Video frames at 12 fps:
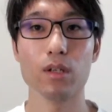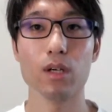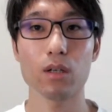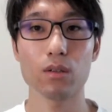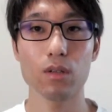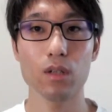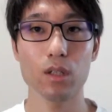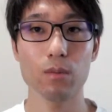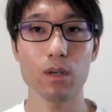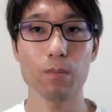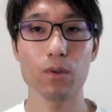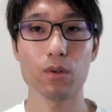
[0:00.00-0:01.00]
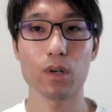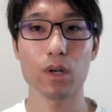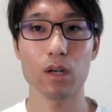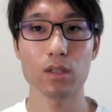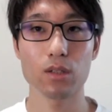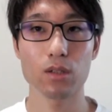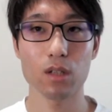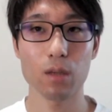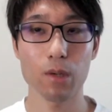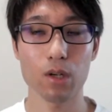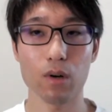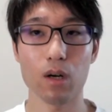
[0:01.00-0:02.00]
First of all, in order
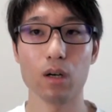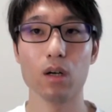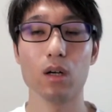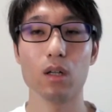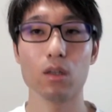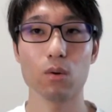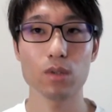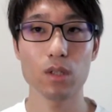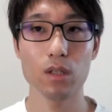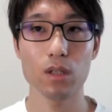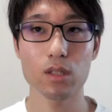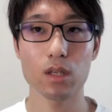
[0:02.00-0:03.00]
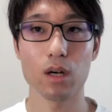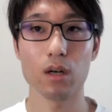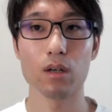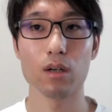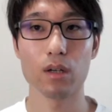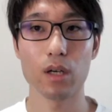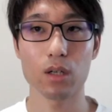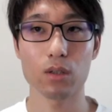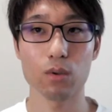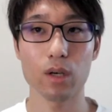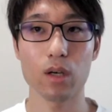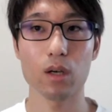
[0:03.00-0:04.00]
to develop React Native apps,
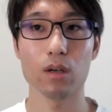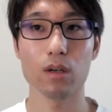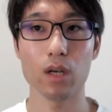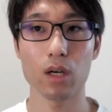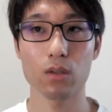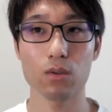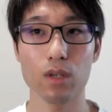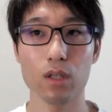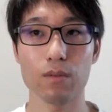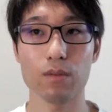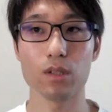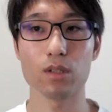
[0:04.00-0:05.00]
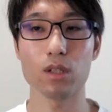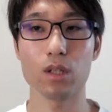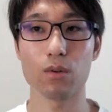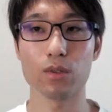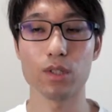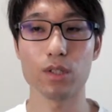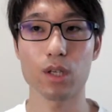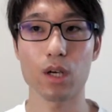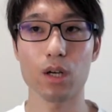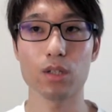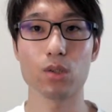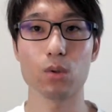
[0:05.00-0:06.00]
you need to have some knowledge about
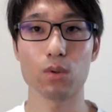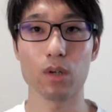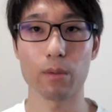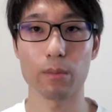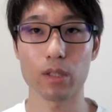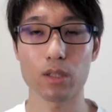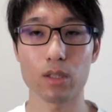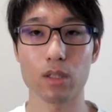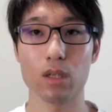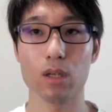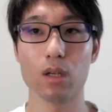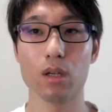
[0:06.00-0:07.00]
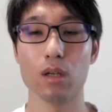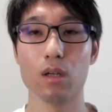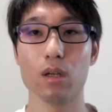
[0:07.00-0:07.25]
React and React Native.